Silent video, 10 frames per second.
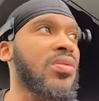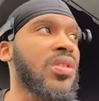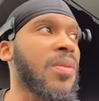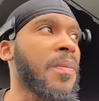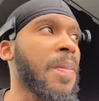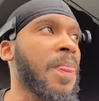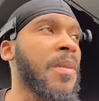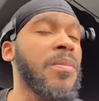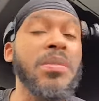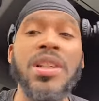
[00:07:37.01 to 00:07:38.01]
So
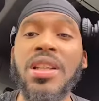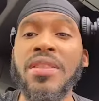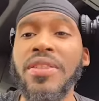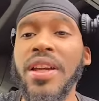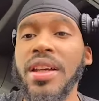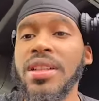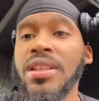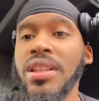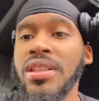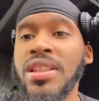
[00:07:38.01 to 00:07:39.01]
people that's looking for hand
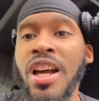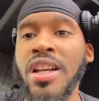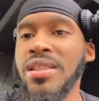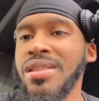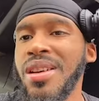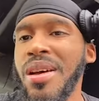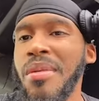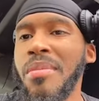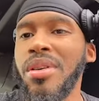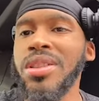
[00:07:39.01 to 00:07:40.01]
sanitizer,
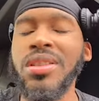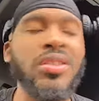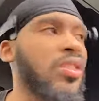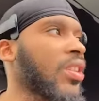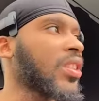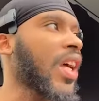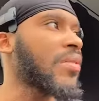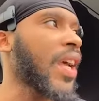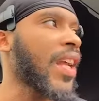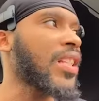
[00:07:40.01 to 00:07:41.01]
most of the truck stops
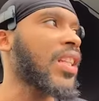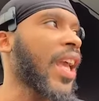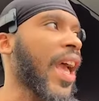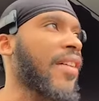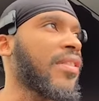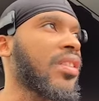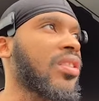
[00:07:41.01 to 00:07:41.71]
actually have it.